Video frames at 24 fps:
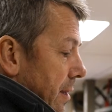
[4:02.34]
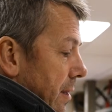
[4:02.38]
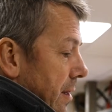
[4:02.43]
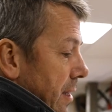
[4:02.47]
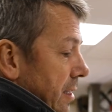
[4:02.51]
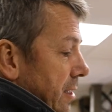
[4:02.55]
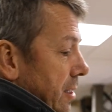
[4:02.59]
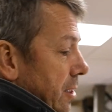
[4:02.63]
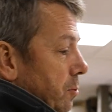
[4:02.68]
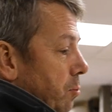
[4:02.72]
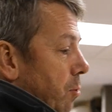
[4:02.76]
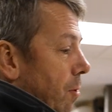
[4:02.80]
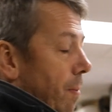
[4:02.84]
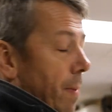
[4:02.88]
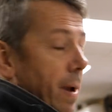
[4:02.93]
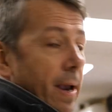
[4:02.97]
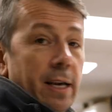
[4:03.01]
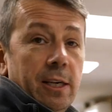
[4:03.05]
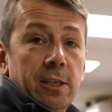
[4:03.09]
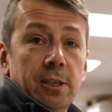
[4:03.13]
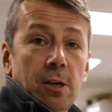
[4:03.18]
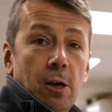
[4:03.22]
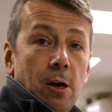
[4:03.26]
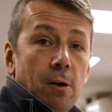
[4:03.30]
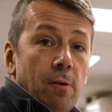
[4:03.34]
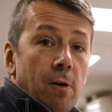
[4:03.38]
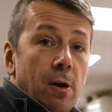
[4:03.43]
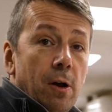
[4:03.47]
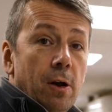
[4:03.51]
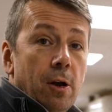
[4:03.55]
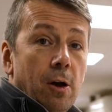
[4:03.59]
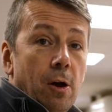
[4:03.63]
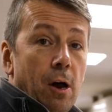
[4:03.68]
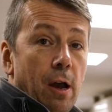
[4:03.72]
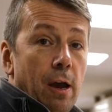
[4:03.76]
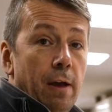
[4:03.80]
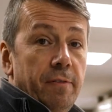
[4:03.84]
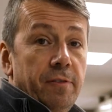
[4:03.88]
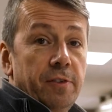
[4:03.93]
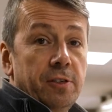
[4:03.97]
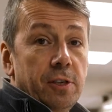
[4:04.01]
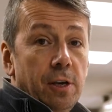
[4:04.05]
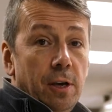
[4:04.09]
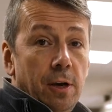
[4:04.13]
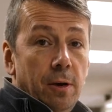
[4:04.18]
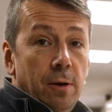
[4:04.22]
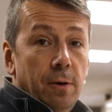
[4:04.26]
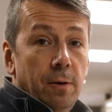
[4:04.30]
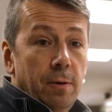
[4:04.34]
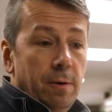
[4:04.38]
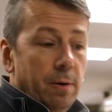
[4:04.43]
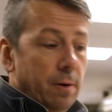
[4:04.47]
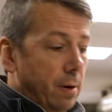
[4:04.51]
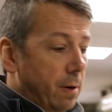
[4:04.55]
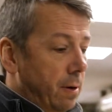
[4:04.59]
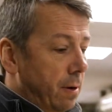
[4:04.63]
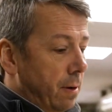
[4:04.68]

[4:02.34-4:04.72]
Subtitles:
This is what makes our archive so,